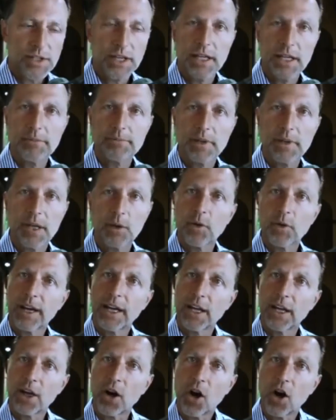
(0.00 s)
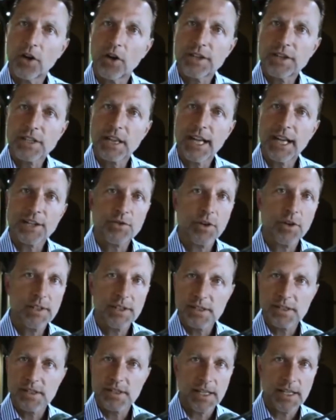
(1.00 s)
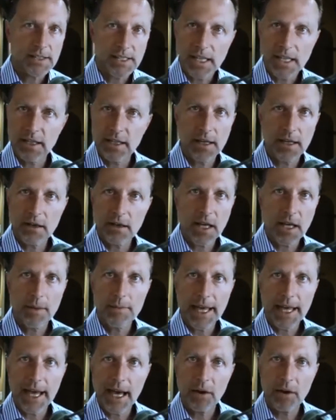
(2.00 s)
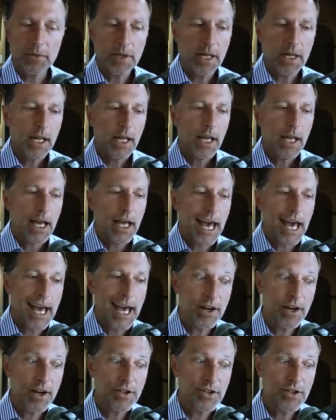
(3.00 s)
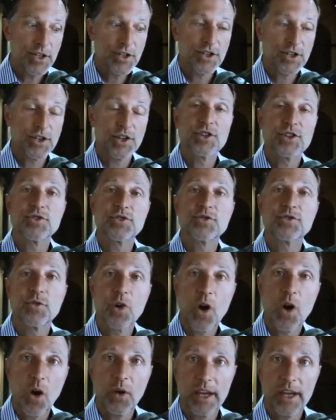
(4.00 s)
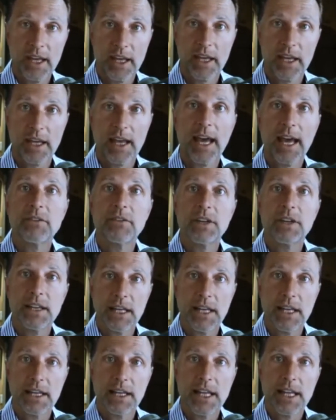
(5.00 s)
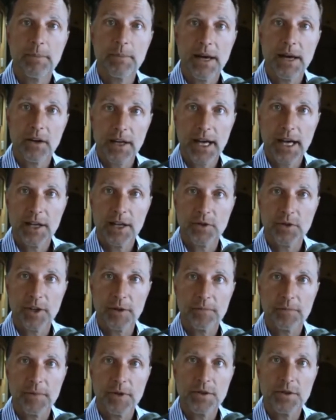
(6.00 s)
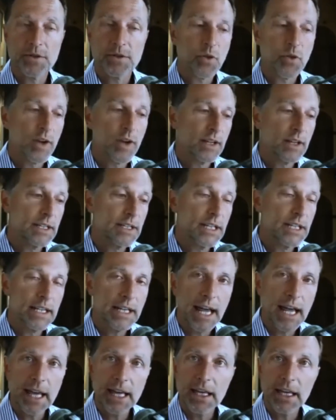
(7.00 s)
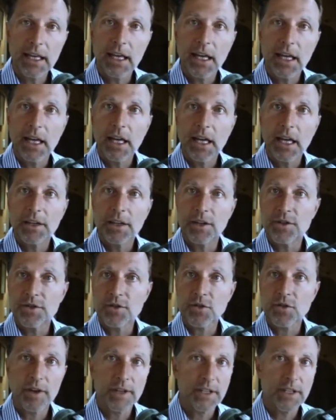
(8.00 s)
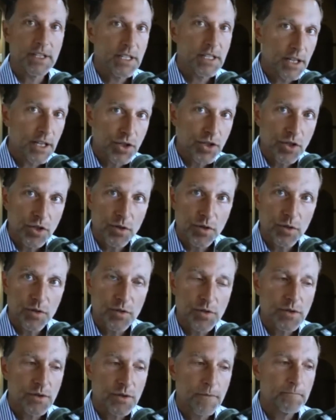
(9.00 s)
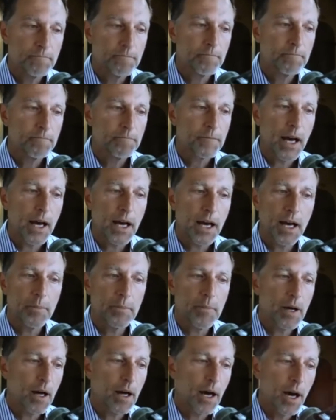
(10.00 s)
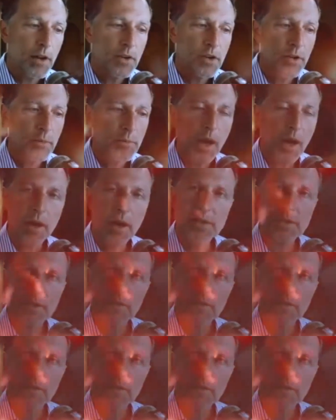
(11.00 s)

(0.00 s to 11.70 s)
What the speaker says: in it, and we're getting all these electrons that are coming out, and they're just destroying everything in that mitochondria. They're destroying the DNA, they're destroying the tissues, other parts